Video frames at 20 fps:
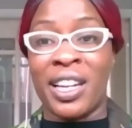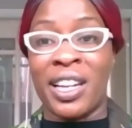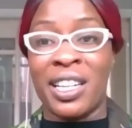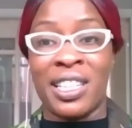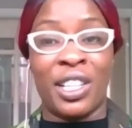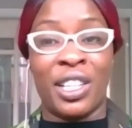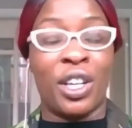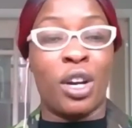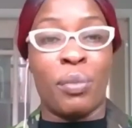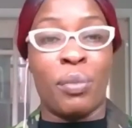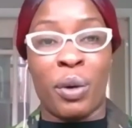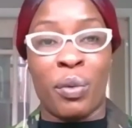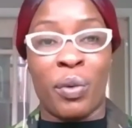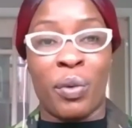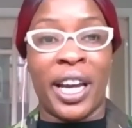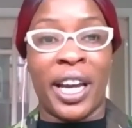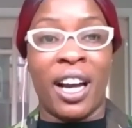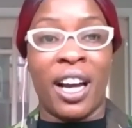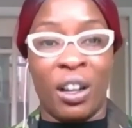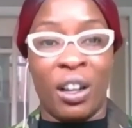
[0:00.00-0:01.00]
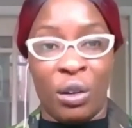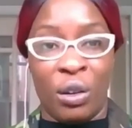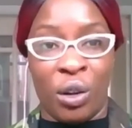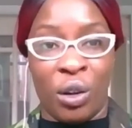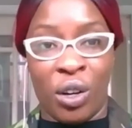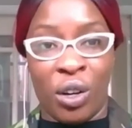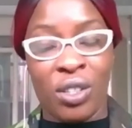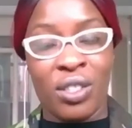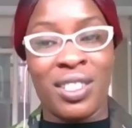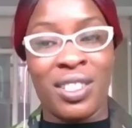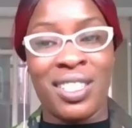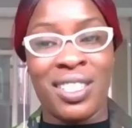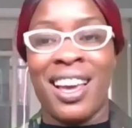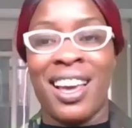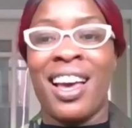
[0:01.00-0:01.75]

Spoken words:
and it didn't go my way a lot.